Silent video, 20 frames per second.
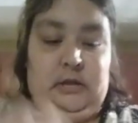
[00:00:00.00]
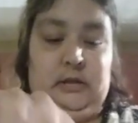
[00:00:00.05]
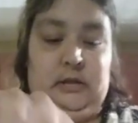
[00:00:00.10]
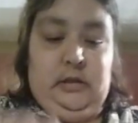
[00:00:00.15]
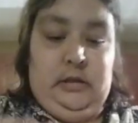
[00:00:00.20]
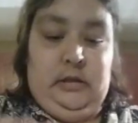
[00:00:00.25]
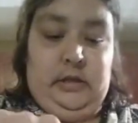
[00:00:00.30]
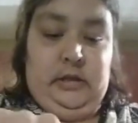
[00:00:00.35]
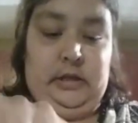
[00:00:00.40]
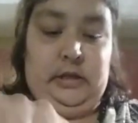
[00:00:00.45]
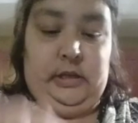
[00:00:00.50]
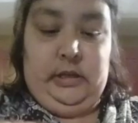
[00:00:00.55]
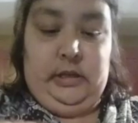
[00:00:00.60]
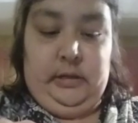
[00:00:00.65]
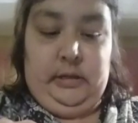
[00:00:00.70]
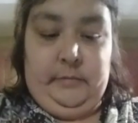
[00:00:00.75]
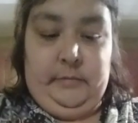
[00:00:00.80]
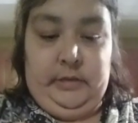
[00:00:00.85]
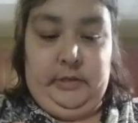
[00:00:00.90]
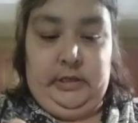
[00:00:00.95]
and I'm
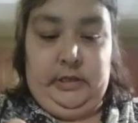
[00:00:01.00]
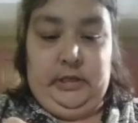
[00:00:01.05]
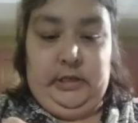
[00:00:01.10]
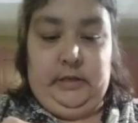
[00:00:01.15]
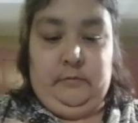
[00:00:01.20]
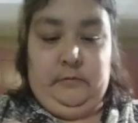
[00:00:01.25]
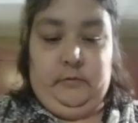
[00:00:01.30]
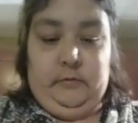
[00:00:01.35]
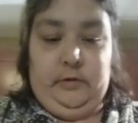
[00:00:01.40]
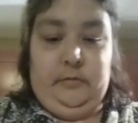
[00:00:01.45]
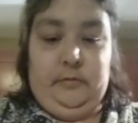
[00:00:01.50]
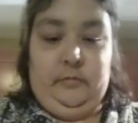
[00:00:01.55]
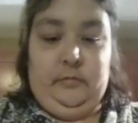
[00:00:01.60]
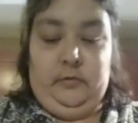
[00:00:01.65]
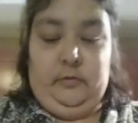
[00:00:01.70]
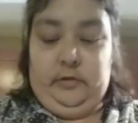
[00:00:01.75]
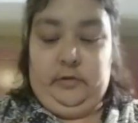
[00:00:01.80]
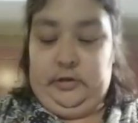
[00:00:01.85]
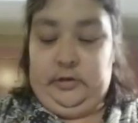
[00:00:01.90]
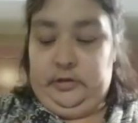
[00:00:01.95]
gonna need one
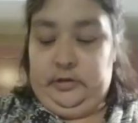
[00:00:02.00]
more.